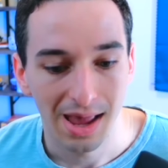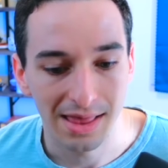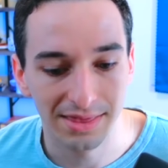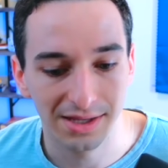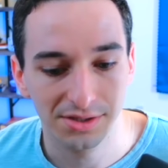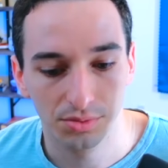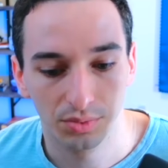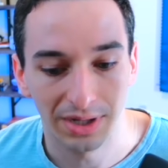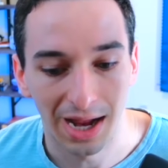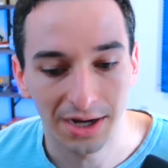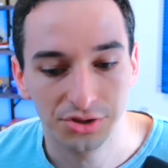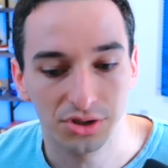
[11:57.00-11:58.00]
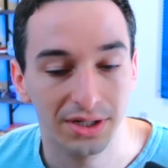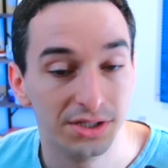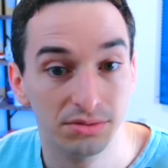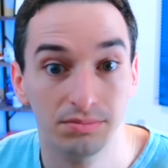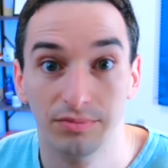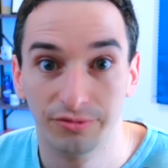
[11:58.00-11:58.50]
and this would actually
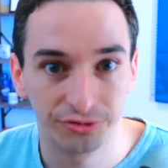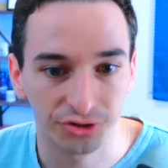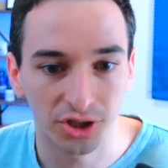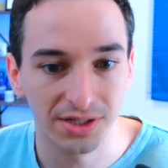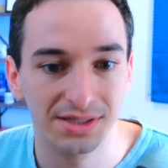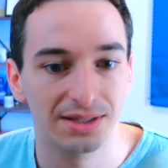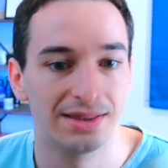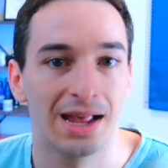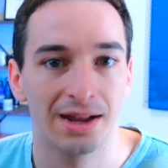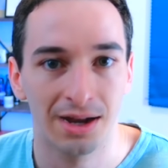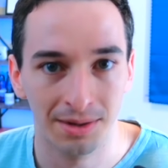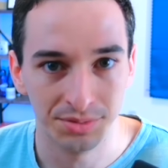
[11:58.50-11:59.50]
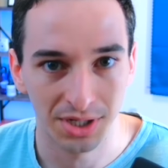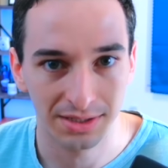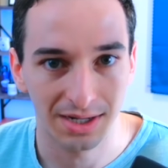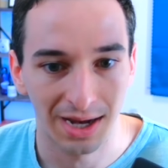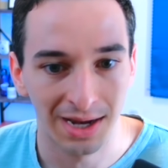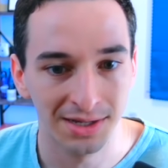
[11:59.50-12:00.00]
freeze that
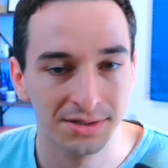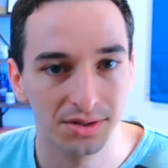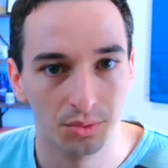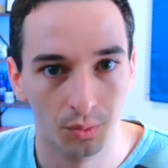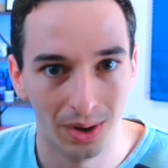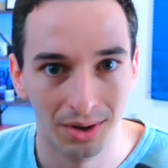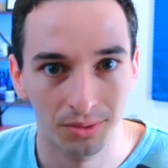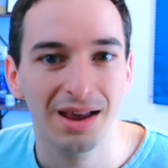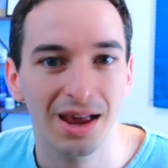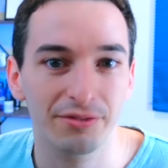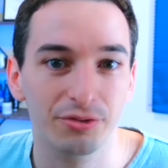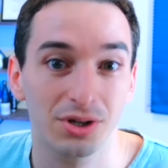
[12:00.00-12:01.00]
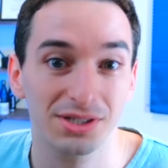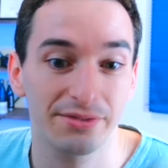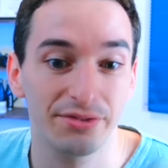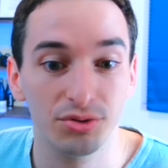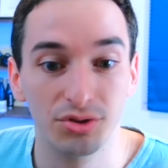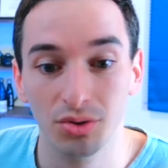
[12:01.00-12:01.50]
object as well. And of course,
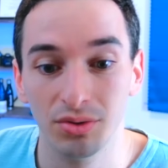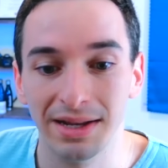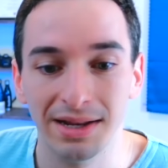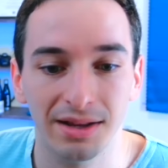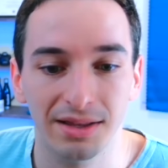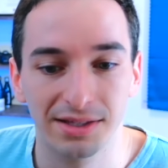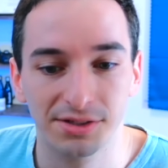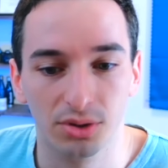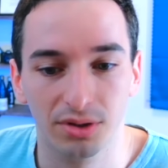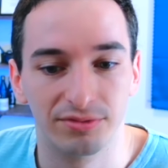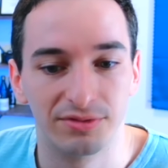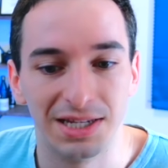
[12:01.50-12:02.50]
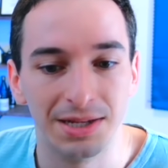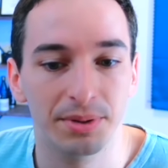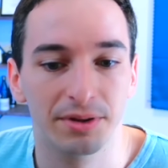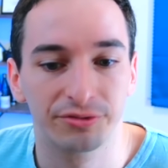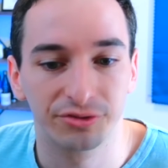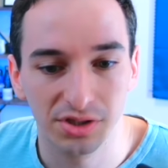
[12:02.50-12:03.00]
do need this sort of
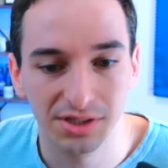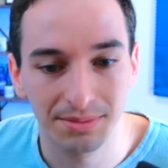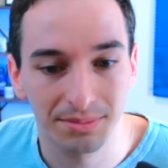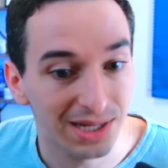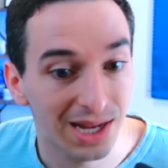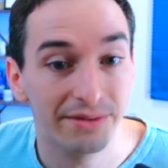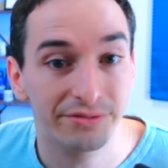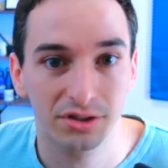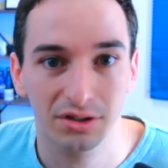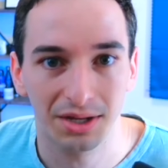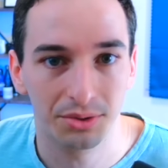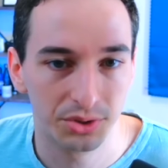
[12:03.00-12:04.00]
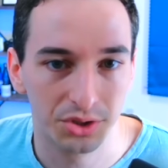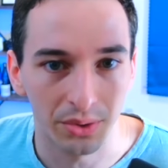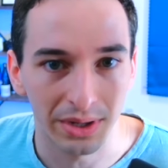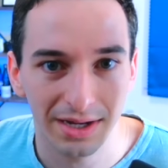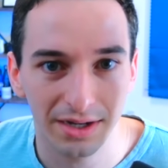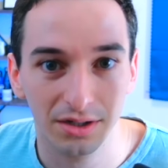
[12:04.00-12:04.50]
deep freezing behavior like we're
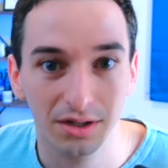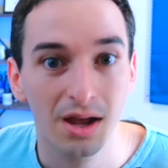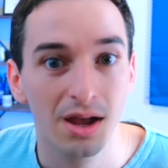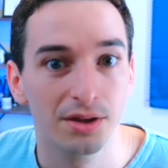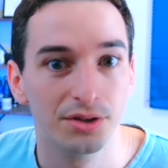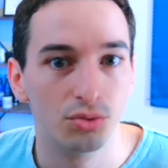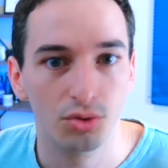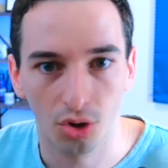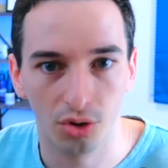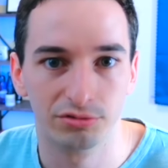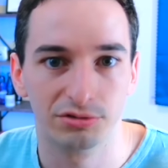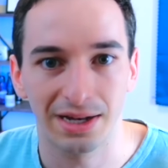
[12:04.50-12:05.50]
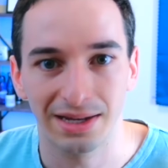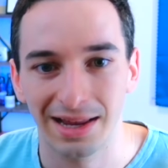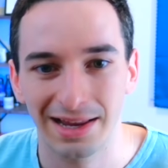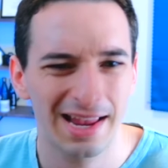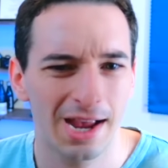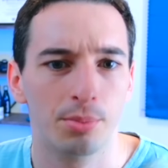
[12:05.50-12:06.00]
doing here, you could write
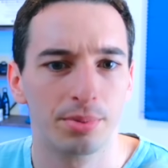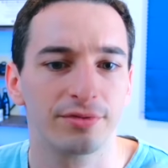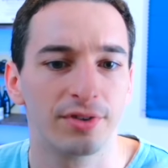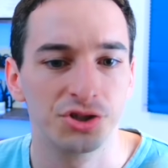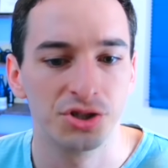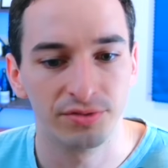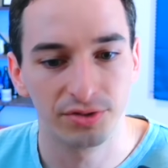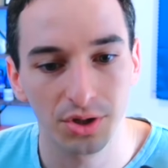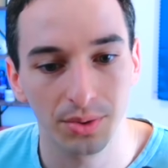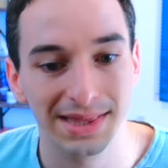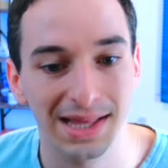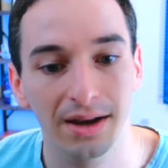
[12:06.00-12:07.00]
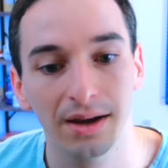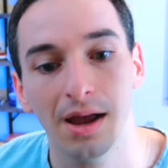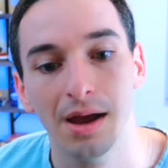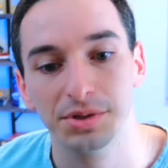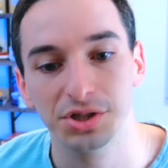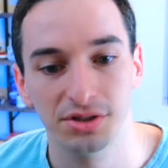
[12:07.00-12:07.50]
a helper function for doing that,
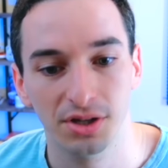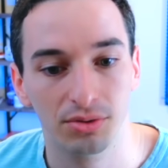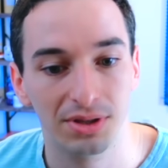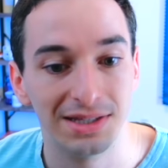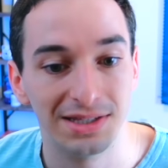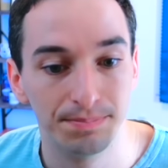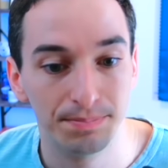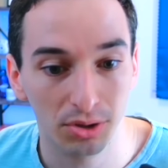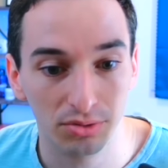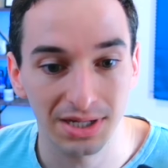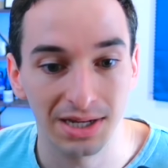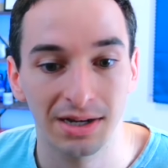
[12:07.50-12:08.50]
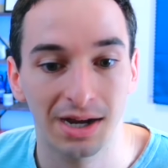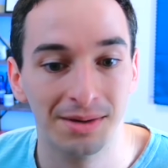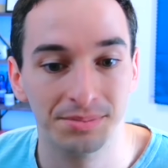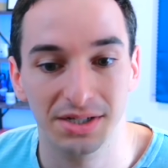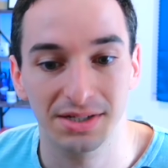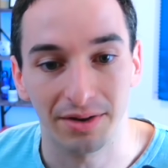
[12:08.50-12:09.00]
but just know the built-in
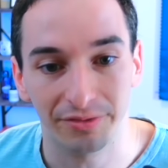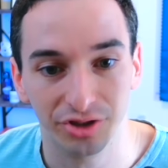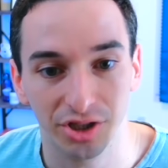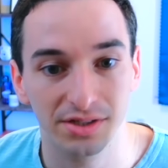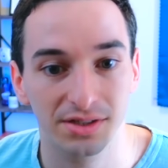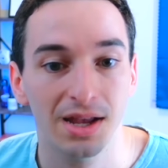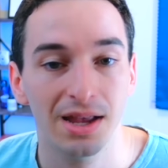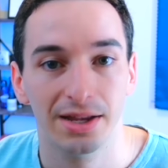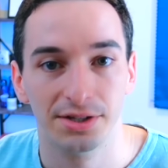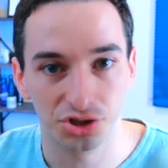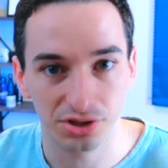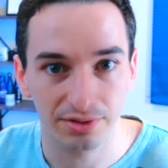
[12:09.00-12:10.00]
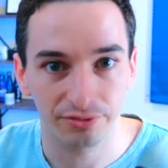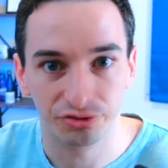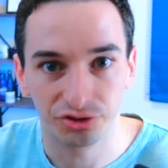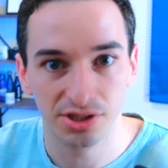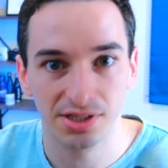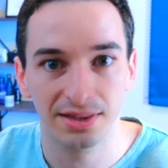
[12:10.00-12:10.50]
object.freeze is just
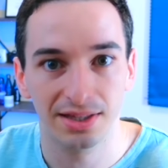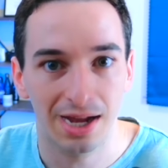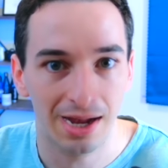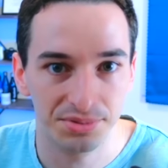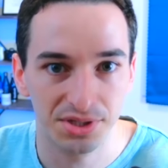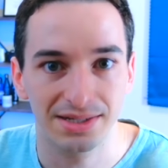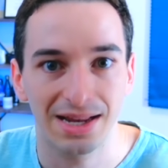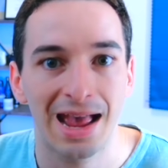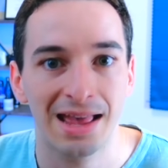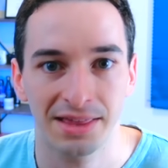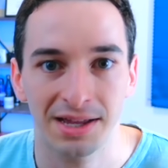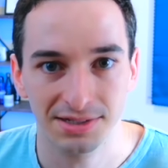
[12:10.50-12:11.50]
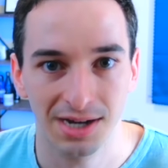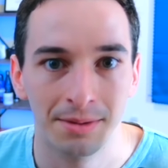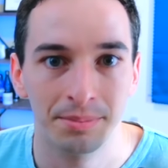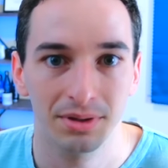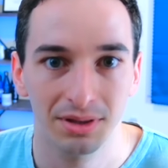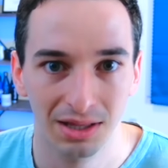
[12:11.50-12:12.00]
freezing the object at that
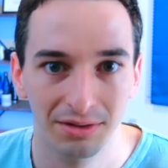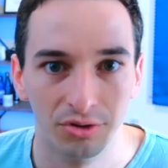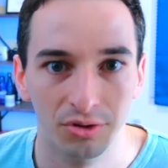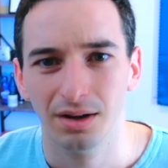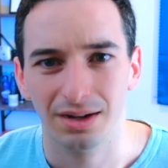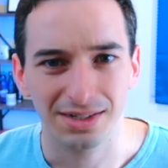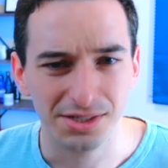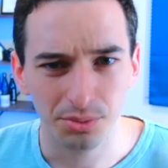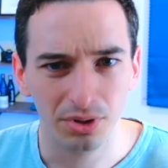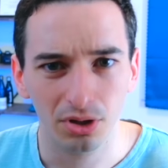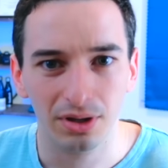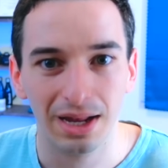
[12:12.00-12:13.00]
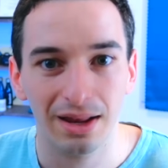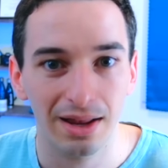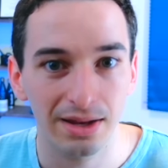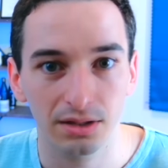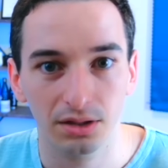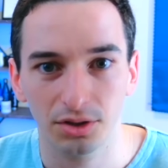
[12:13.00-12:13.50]
top level. Next, I want to look at
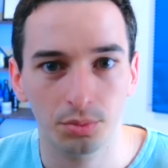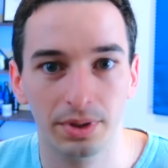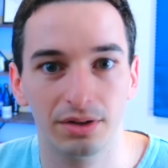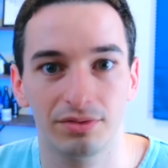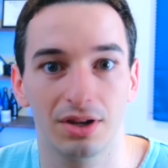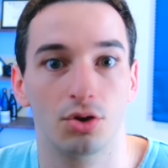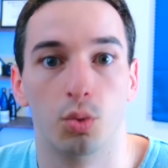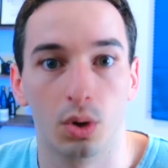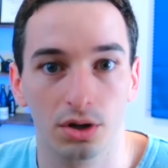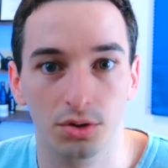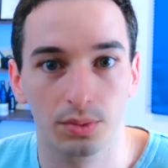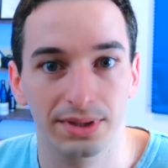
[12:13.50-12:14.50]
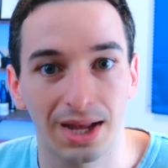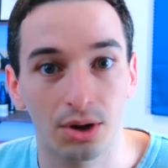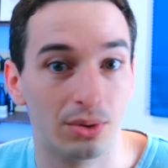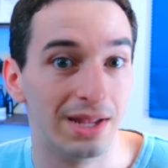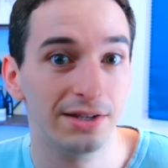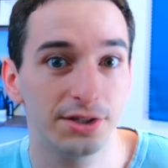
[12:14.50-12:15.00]
a little bit of a quirk with
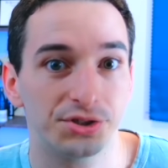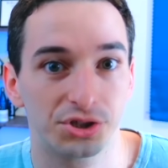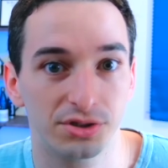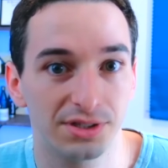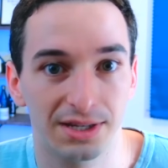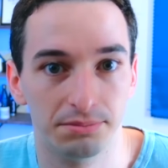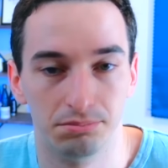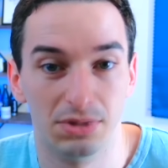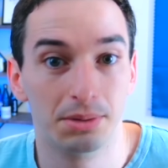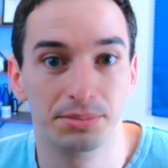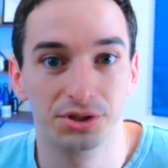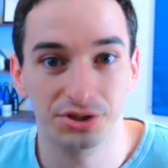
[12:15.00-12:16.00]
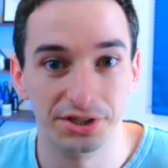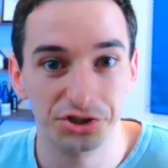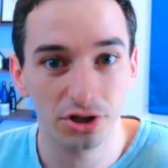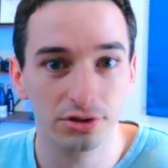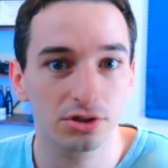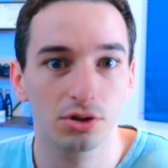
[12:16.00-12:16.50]
how integers and numbers in
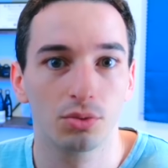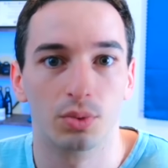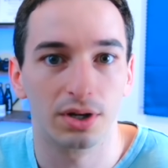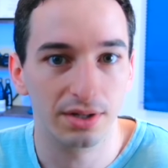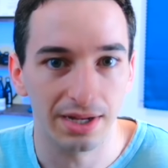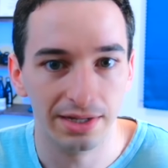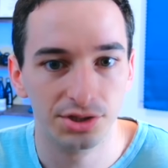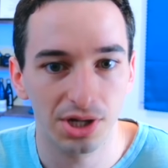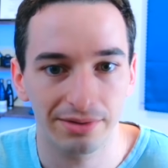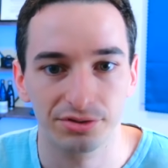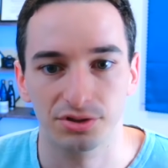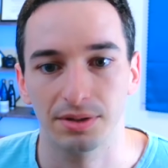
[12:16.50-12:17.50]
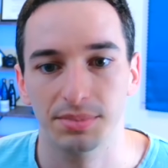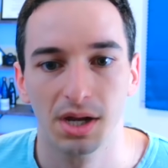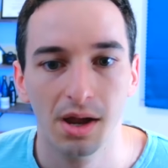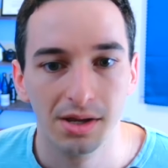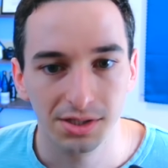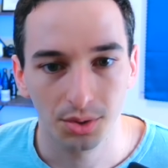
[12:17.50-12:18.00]
general work in JavaScript.
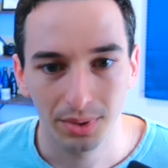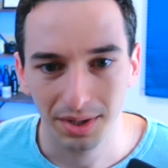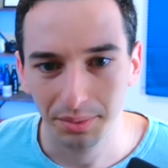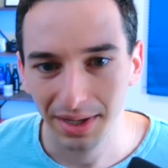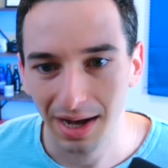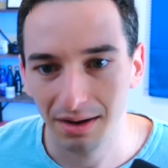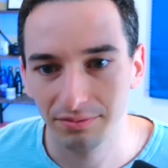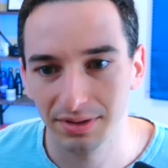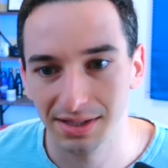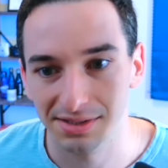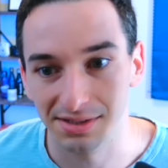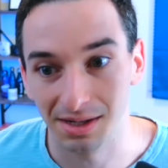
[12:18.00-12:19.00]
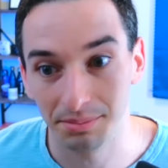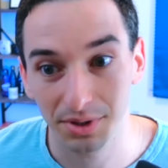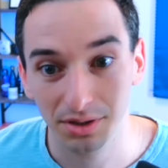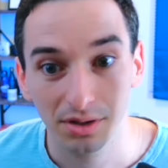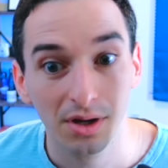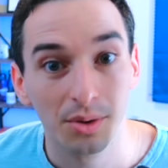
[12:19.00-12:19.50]
So here we have this
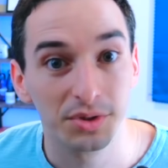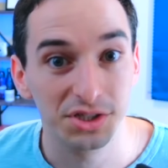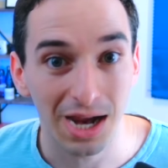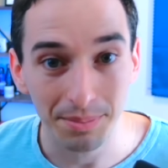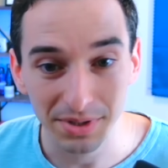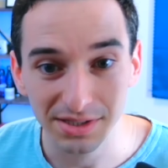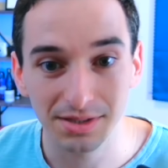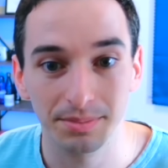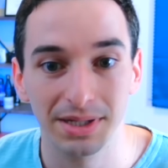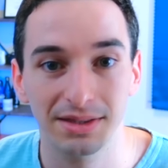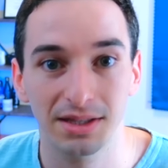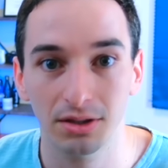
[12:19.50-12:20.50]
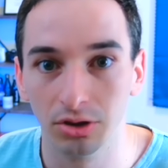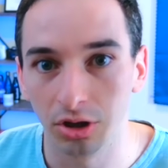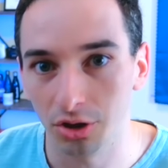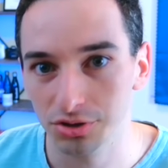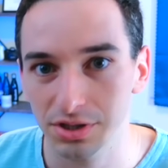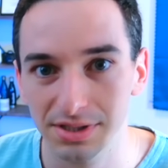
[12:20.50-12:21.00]
number, which happens to be the
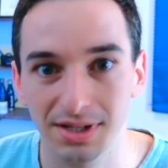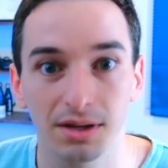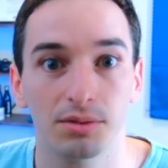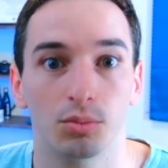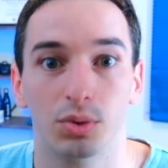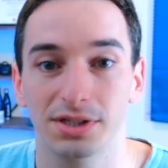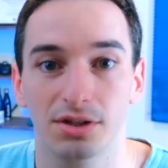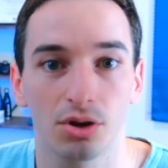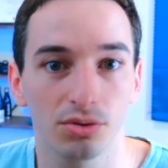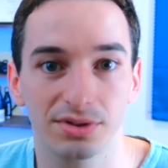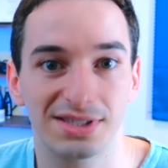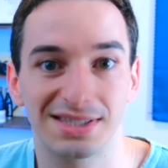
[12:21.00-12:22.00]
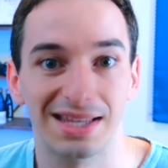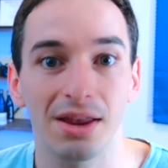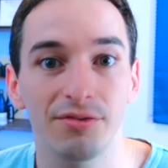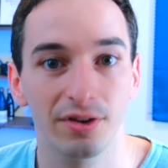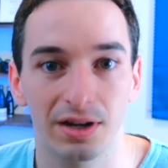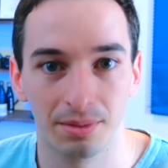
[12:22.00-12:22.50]
largest, what's called
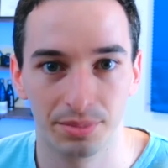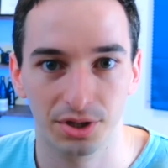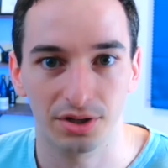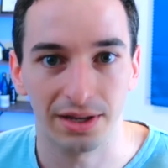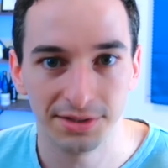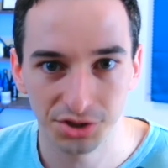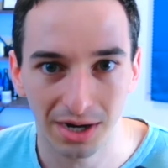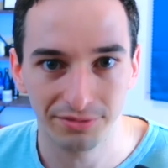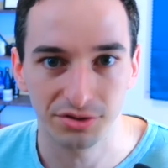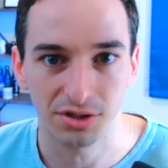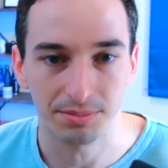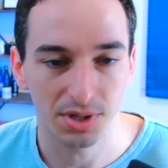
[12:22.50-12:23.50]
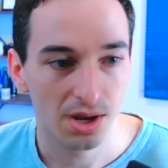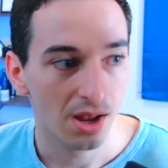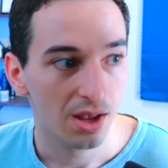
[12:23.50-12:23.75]
safe number in JavaScript.